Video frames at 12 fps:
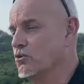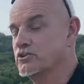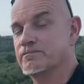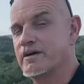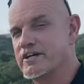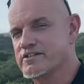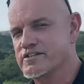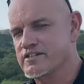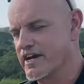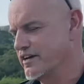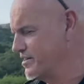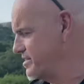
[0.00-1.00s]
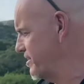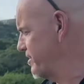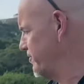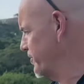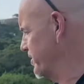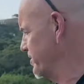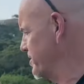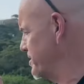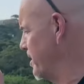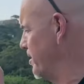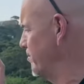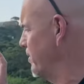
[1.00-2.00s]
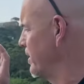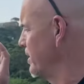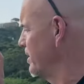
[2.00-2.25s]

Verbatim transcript: automatic sedan in South Africa at the time,